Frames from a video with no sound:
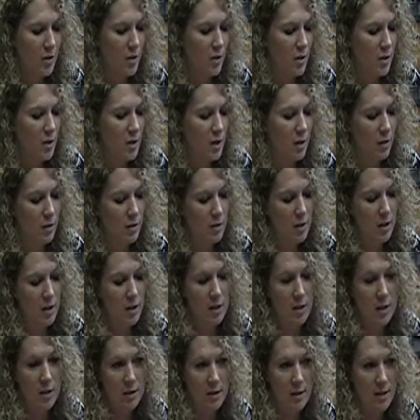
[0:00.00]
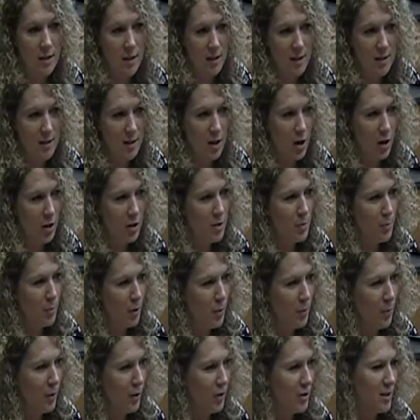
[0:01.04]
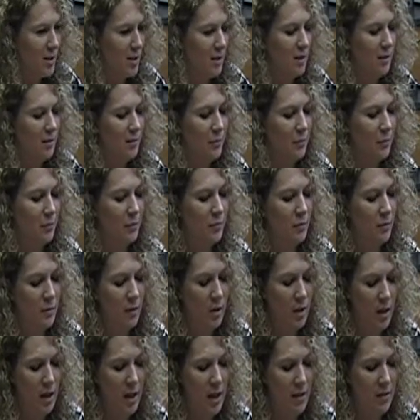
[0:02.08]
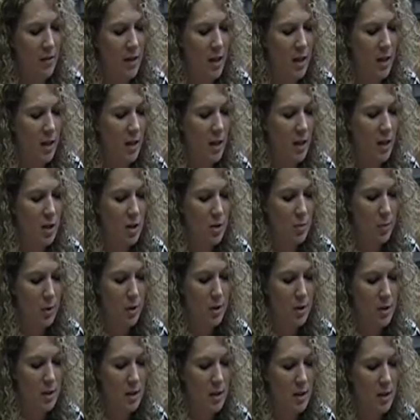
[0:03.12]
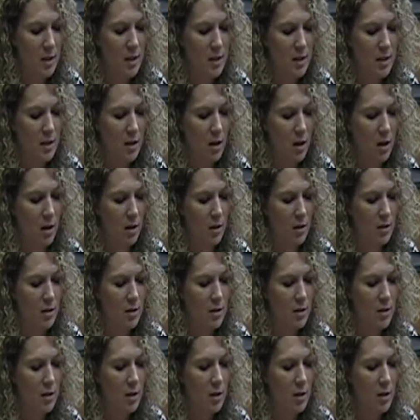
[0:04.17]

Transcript: So the dealer is going to deal 6 cards per person, and then each person discards